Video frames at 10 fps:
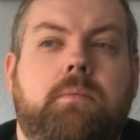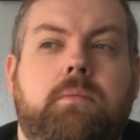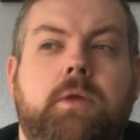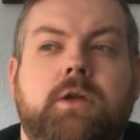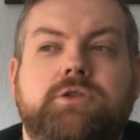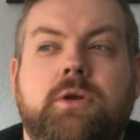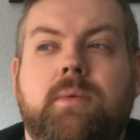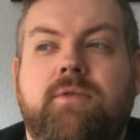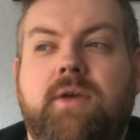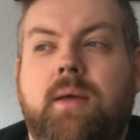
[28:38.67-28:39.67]
not sure on
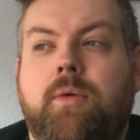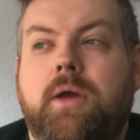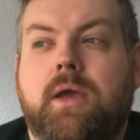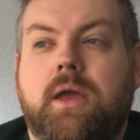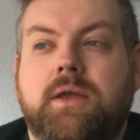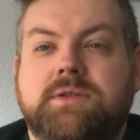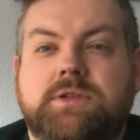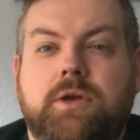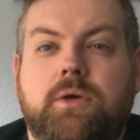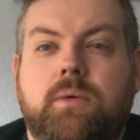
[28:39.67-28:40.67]
my fabric, and
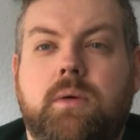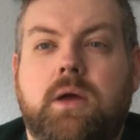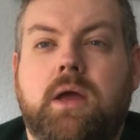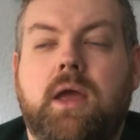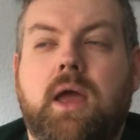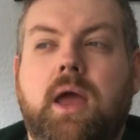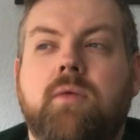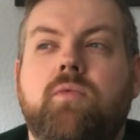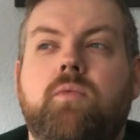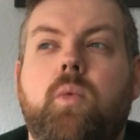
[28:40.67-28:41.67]
so I
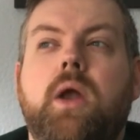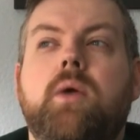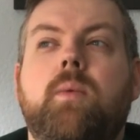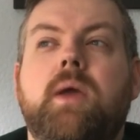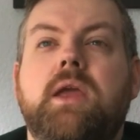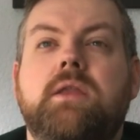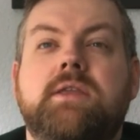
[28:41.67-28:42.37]
want to wait.